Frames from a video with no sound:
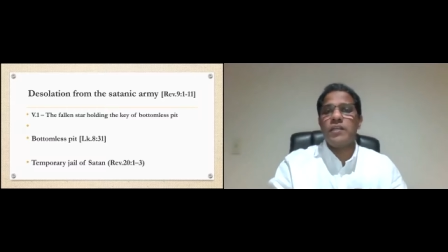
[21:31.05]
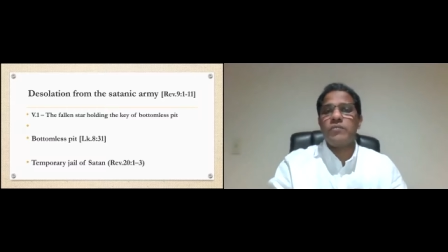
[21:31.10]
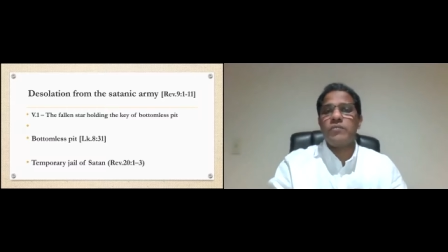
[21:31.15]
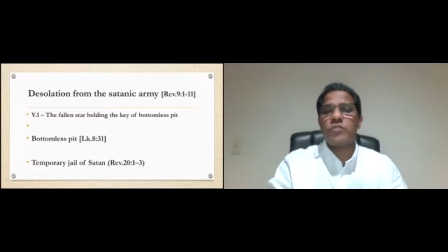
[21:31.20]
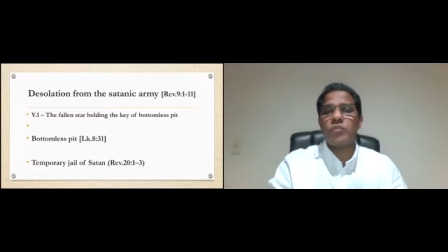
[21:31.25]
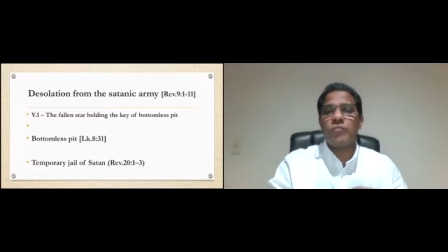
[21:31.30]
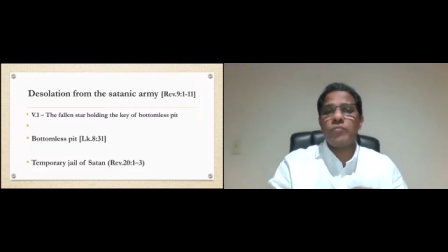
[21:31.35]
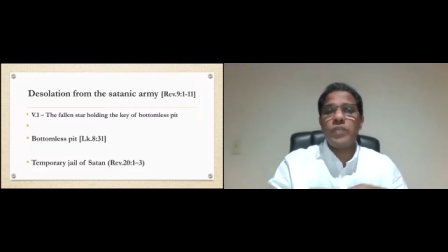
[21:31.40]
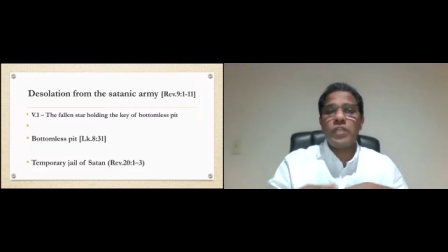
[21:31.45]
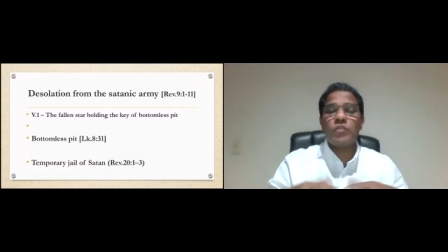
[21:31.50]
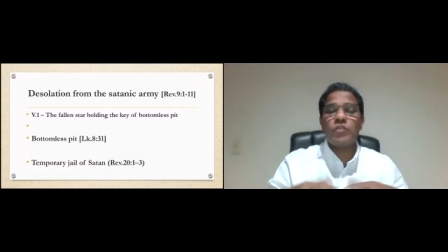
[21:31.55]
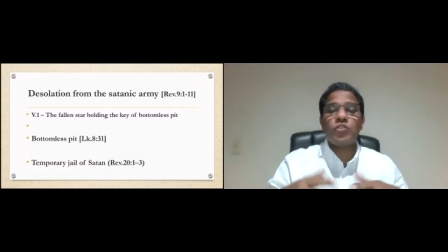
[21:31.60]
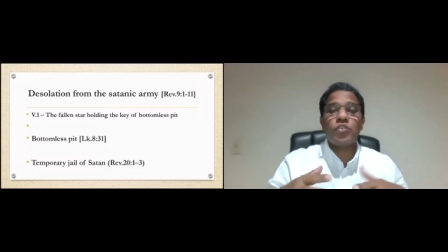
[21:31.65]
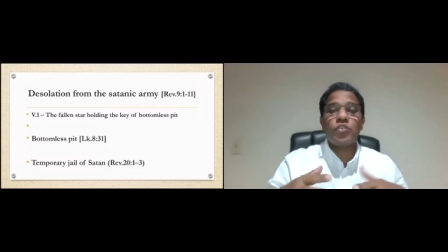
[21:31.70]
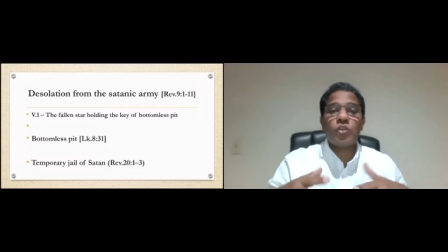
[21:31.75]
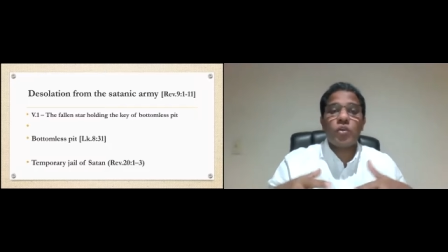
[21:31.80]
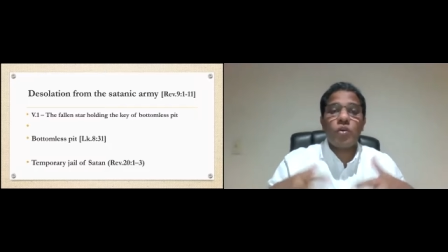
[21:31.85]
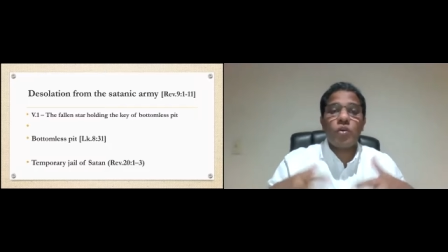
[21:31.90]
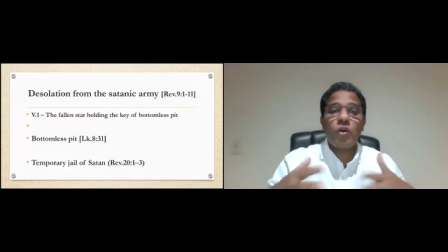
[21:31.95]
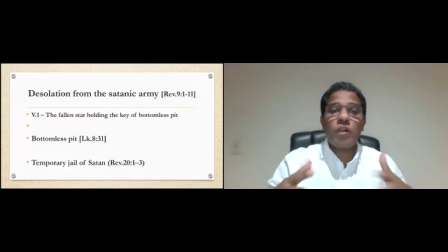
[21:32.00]
So we used
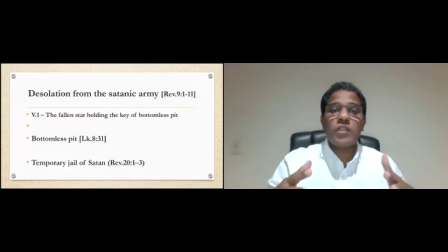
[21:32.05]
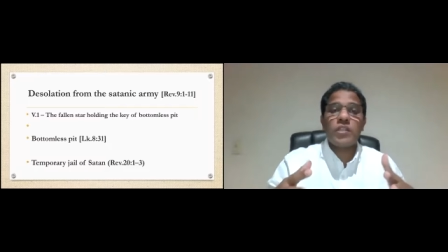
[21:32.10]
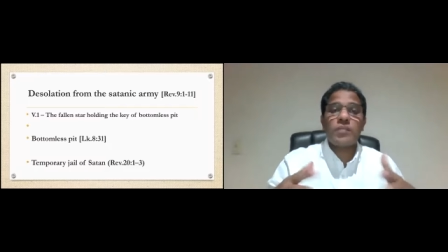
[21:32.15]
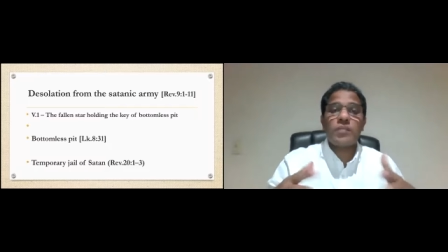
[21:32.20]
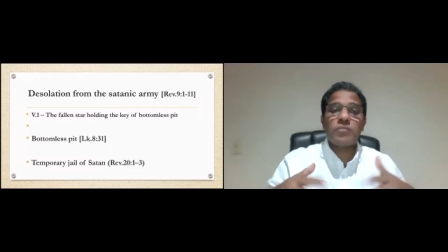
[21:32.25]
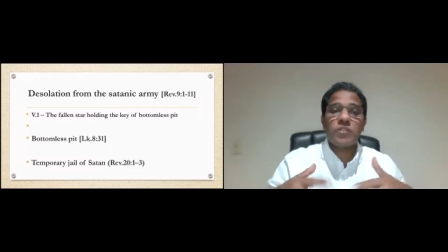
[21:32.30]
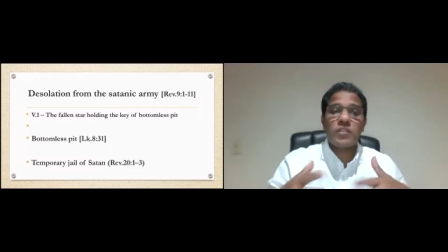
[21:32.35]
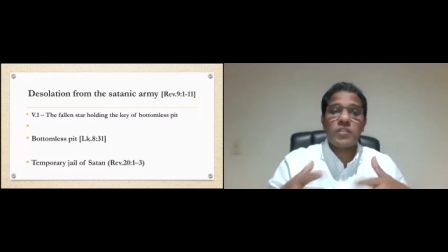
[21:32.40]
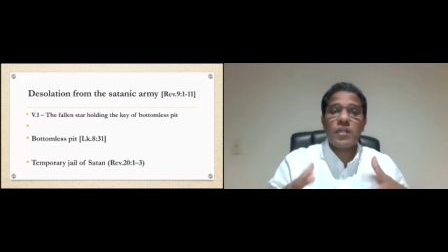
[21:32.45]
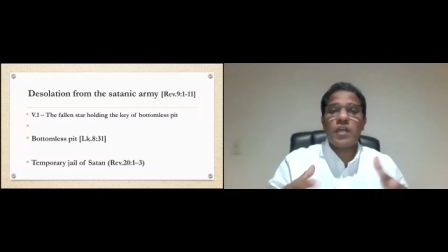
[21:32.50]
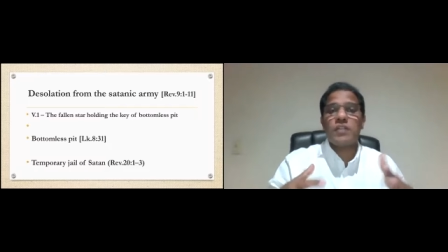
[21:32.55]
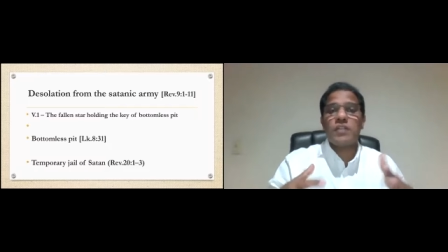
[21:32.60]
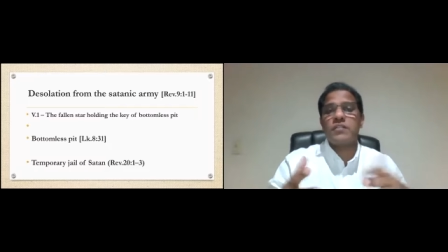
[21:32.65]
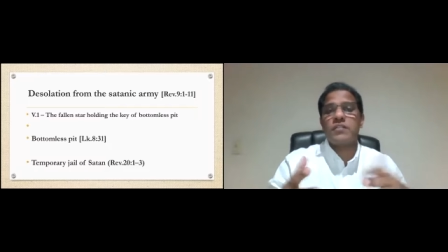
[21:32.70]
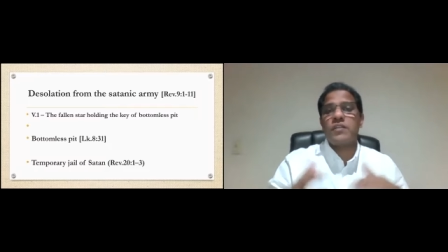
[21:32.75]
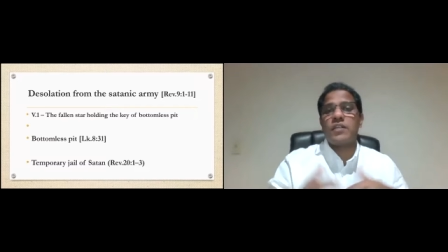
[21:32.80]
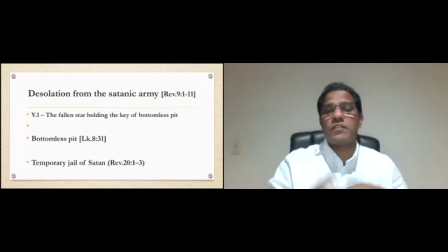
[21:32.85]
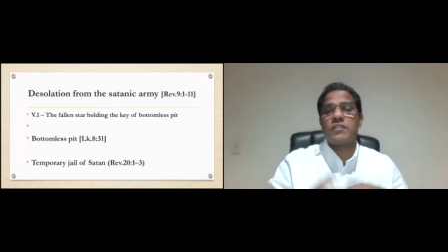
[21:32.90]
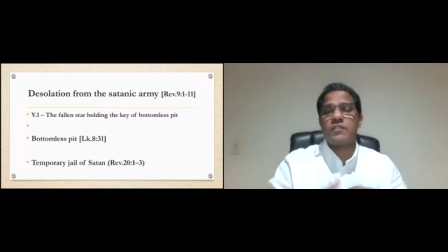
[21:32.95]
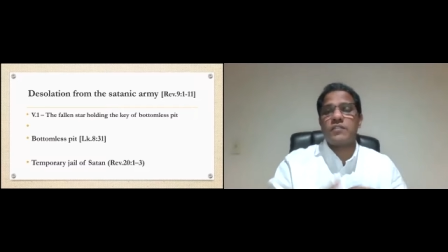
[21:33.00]
to call them star,
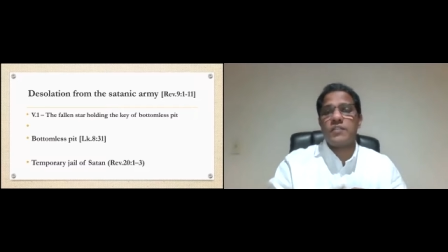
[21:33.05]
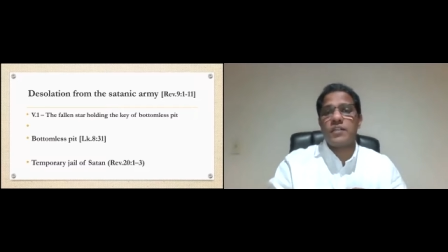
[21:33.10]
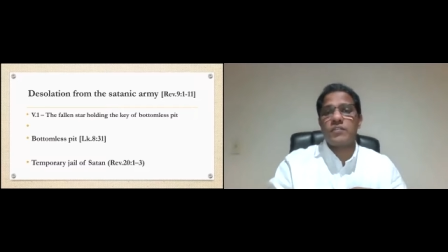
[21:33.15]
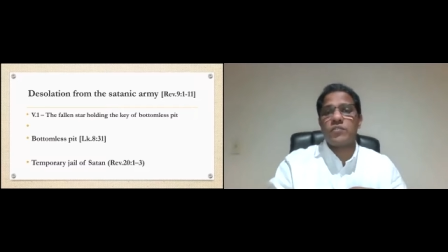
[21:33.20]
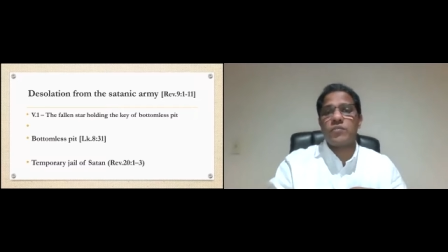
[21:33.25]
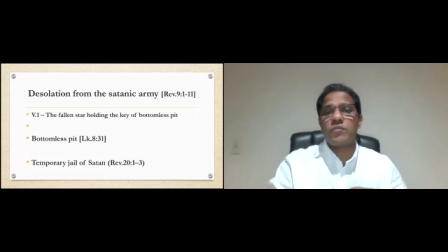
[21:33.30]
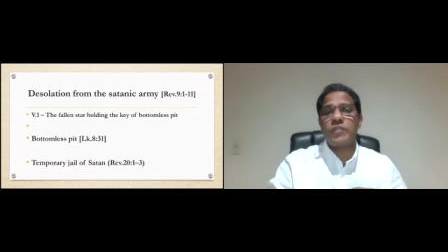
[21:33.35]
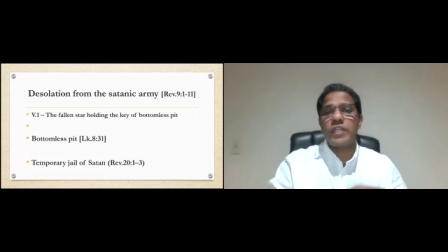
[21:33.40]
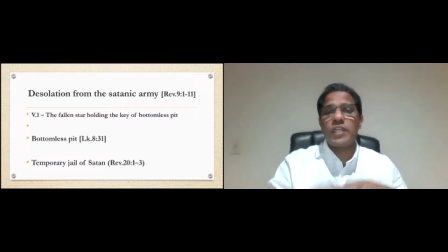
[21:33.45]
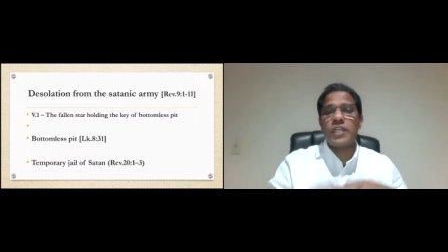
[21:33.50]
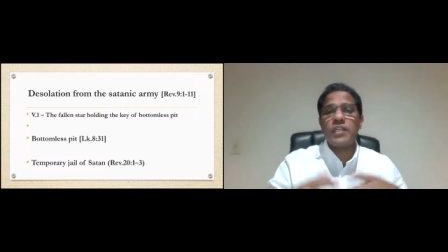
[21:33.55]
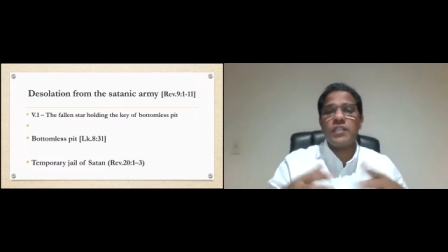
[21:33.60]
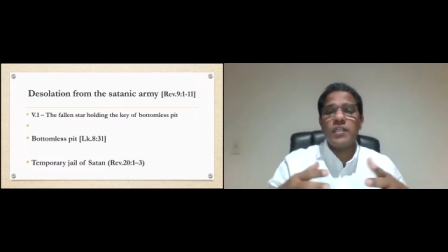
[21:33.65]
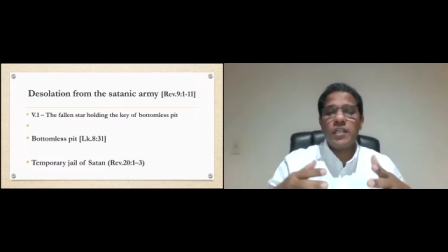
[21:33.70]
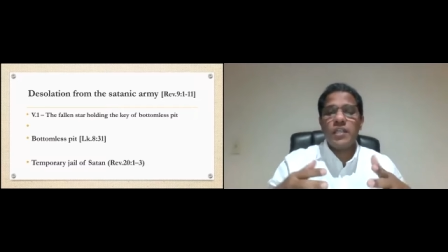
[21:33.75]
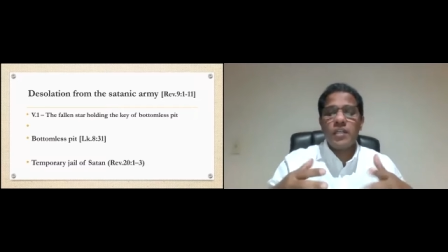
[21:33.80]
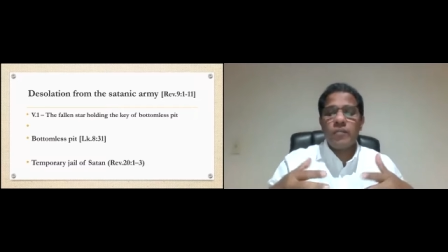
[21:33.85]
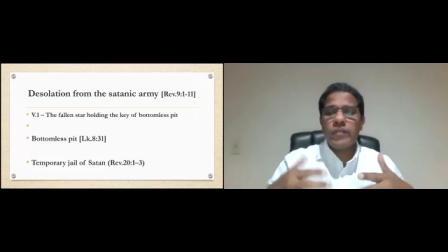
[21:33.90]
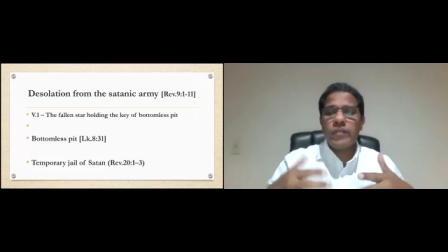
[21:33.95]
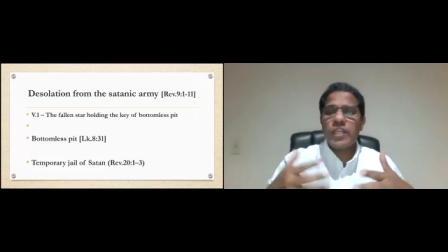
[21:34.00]
star, star. So we can
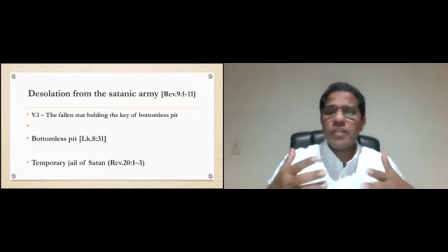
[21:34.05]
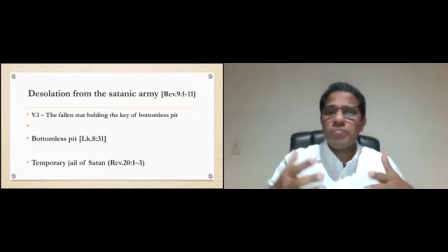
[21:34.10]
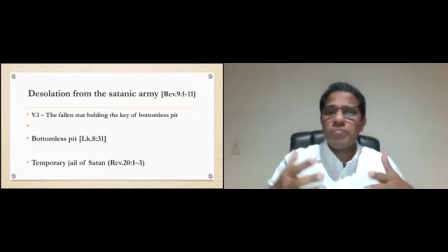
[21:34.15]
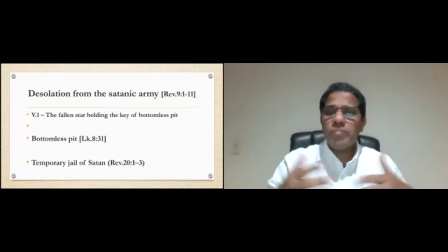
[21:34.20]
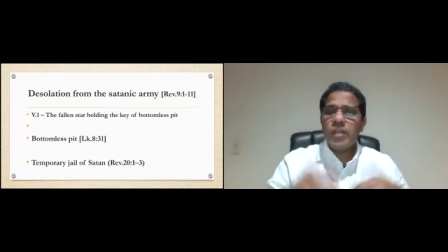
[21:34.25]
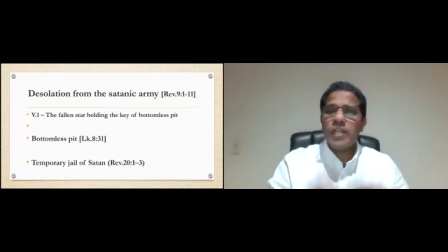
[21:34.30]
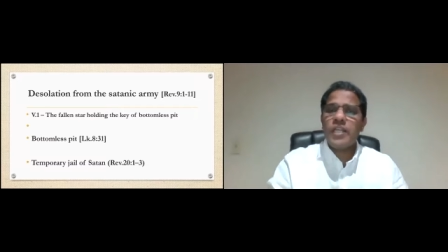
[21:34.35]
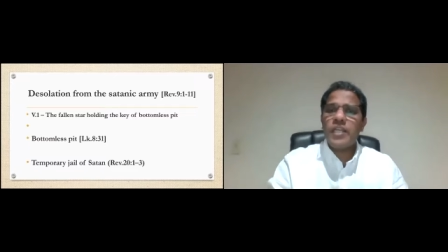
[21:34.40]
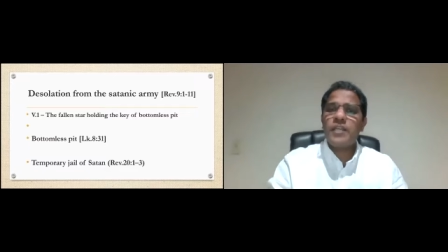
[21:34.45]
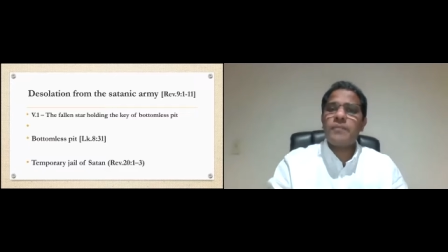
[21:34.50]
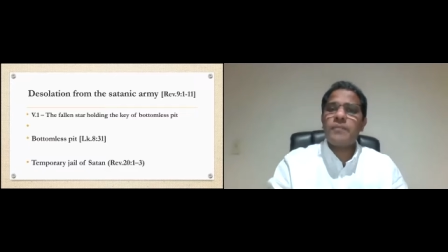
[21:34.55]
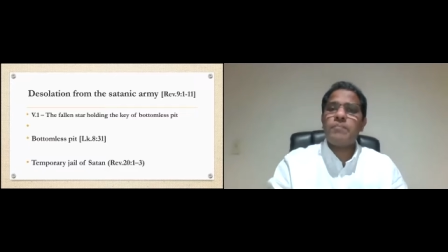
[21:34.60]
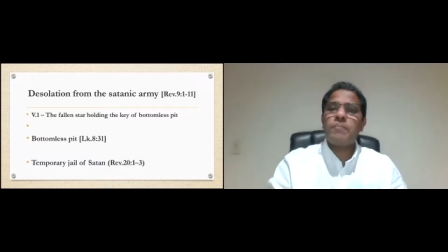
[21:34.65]
we can believe